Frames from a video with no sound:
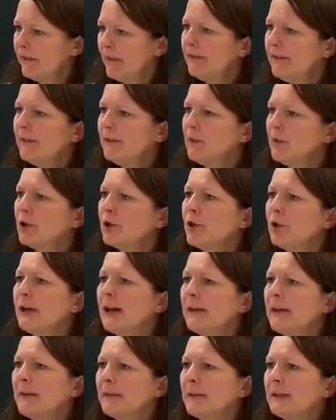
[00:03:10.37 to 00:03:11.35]
this is what her
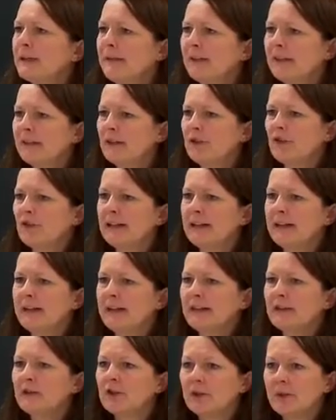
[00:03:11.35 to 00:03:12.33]
husband has said she
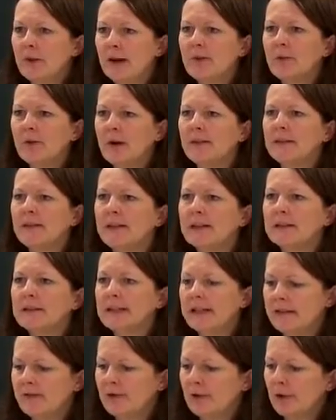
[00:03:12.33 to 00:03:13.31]
needs to do, otherwise he'll
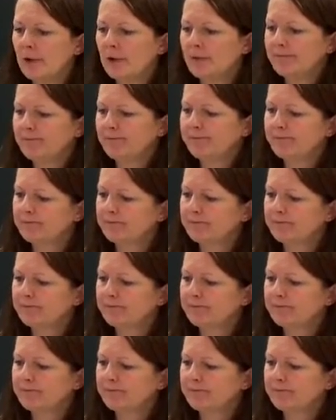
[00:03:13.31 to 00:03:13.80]
leave her.